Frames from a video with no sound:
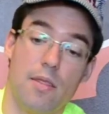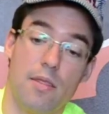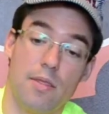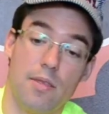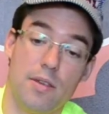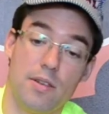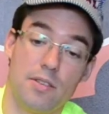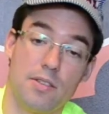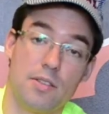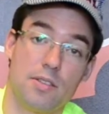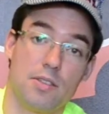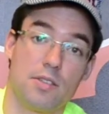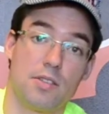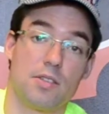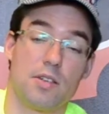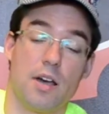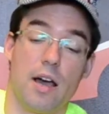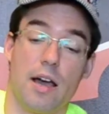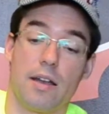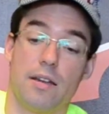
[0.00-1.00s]
This is a
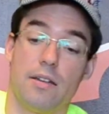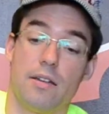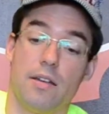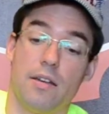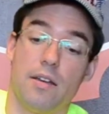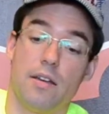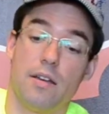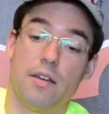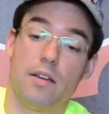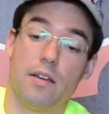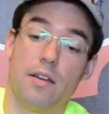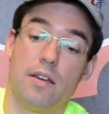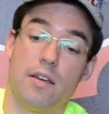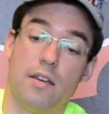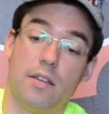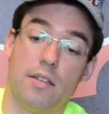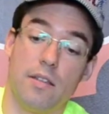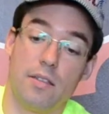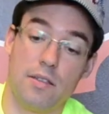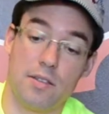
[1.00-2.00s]
side.
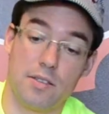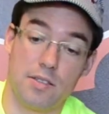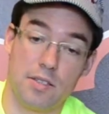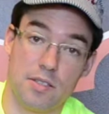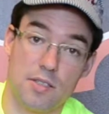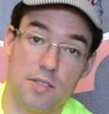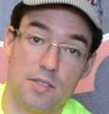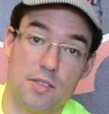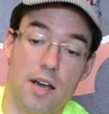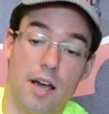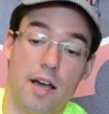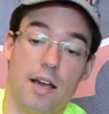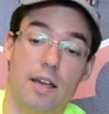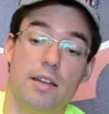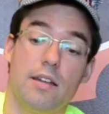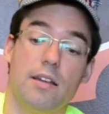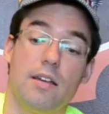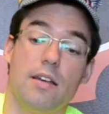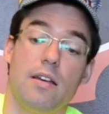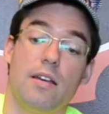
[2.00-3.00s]
This is a side.
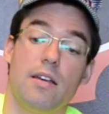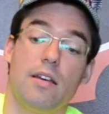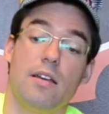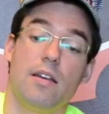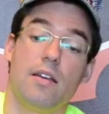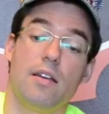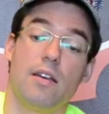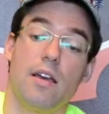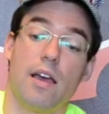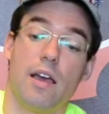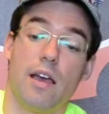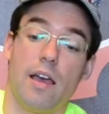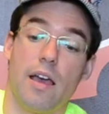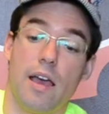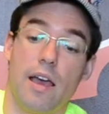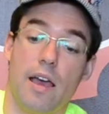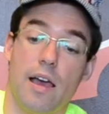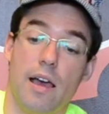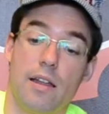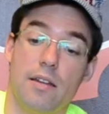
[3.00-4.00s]

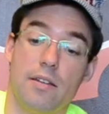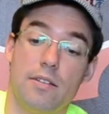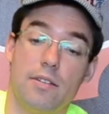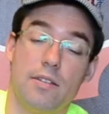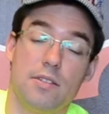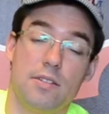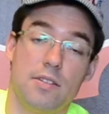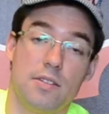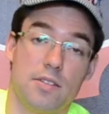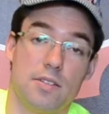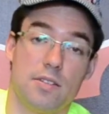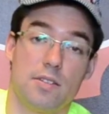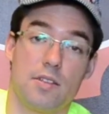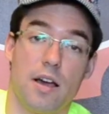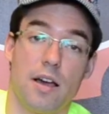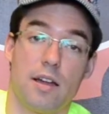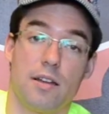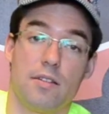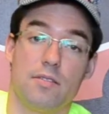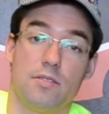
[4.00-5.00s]
And this is a
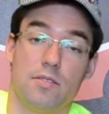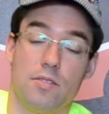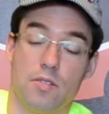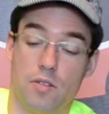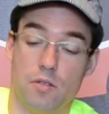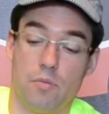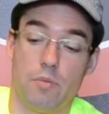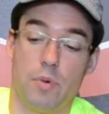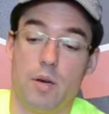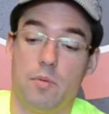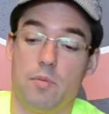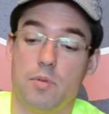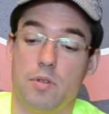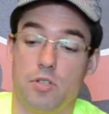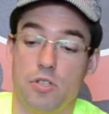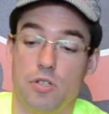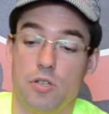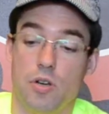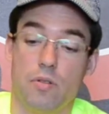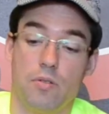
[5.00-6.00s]
side. So you'll be able to
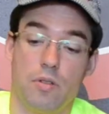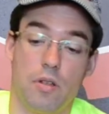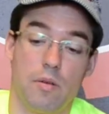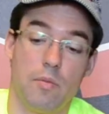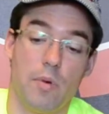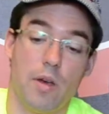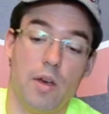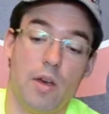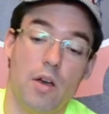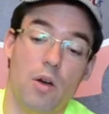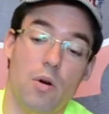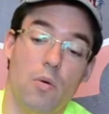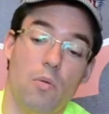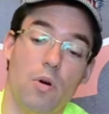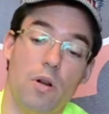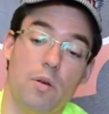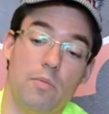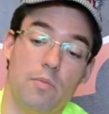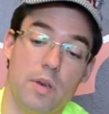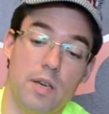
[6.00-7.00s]
show them
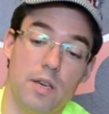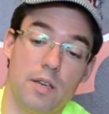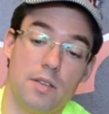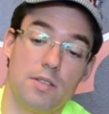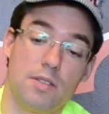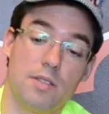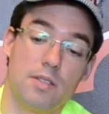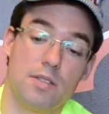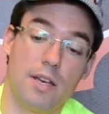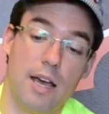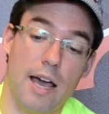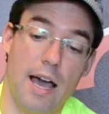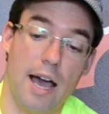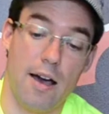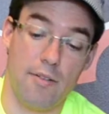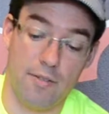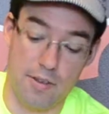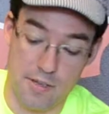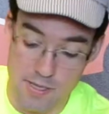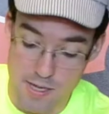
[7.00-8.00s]
what it means to
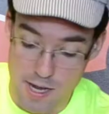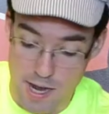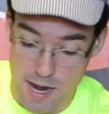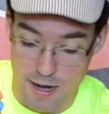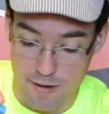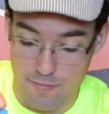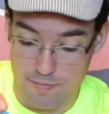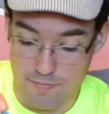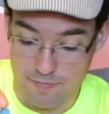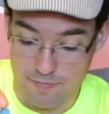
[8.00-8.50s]
have a side.